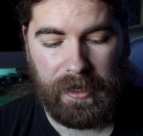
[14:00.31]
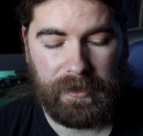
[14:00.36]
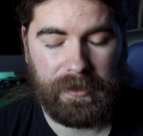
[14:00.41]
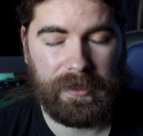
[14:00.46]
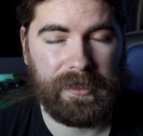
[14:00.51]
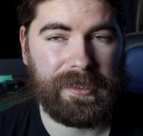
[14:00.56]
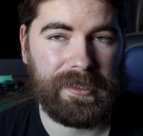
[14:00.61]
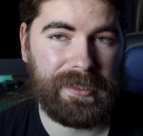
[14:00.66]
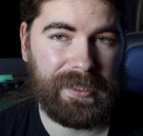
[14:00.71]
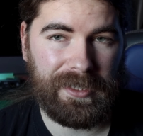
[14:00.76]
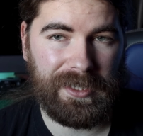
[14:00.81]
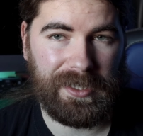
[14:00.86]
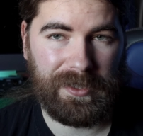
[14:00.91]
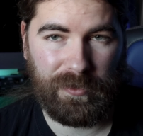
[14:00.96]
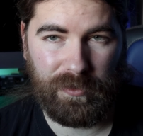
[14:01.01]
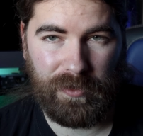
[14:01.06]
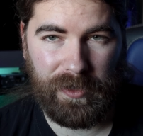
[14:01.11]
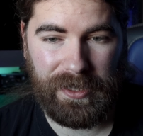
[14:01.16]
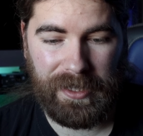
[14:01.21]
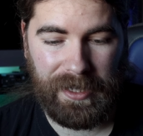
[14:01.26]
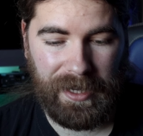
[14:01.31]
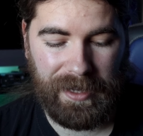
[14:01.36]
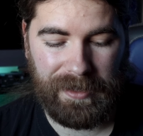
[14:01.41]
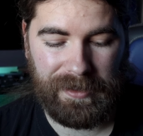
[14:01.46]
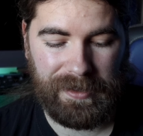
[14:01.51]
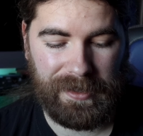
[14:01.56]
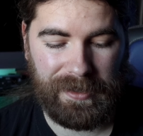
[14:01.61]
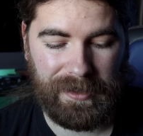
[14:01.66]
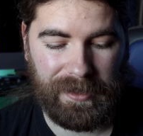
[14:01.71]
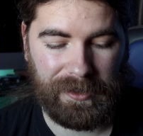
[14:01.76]
this is actually a really
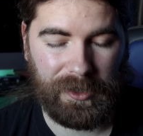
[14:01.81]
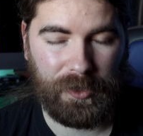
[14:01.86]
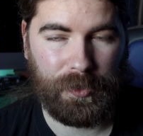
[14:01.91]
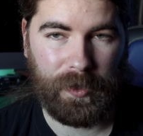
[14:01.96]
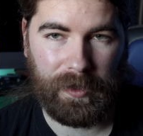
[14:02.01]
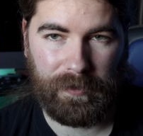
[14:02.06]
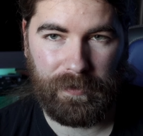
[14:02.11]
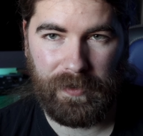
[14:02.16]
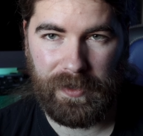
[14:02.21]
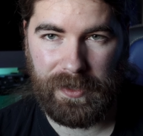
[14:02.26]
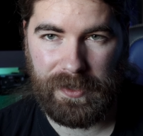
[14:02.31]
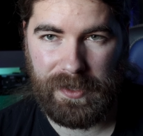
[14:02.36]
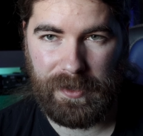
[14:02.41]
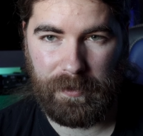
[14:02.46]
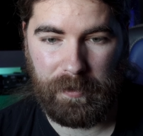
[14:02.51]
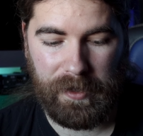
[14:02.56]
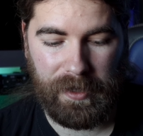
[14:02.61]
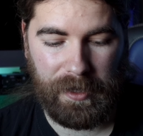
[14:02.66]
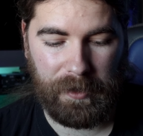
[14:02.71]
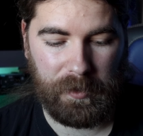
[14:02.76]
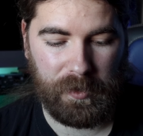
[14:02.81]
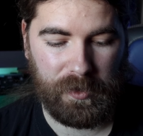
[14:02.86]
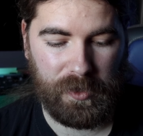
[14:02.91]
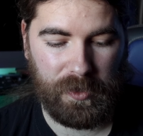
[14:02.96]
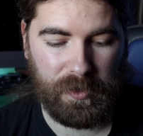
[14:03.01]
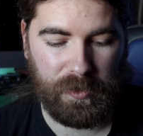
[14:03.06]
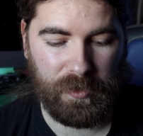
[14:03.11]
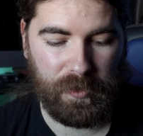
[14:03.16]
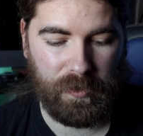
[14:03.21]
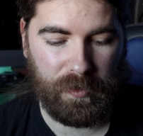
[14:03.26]
handy and quick fix to be able
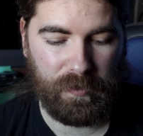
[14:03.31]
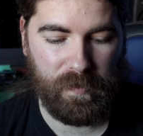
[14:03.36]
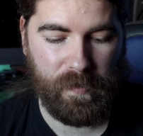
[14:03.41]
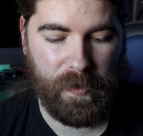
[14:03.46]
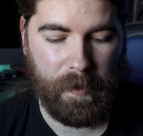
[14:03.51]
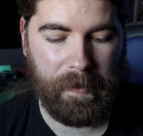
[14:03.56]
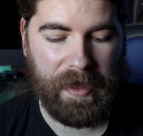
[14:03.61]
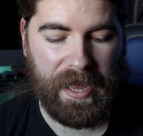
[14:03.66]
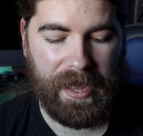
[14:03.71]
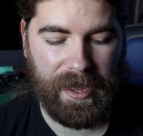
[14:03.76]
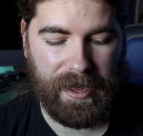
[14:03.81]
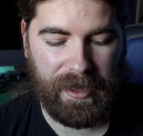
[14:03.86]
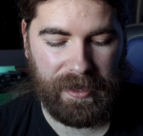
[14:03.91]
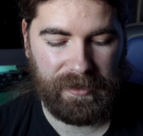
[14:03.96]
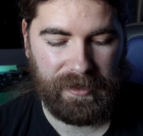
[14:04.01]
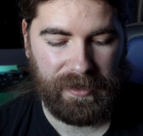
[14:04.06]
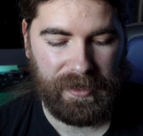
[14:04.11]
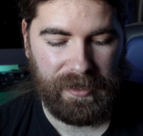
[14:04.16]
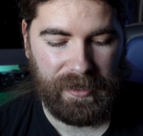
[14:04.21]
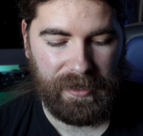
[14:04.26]
to repair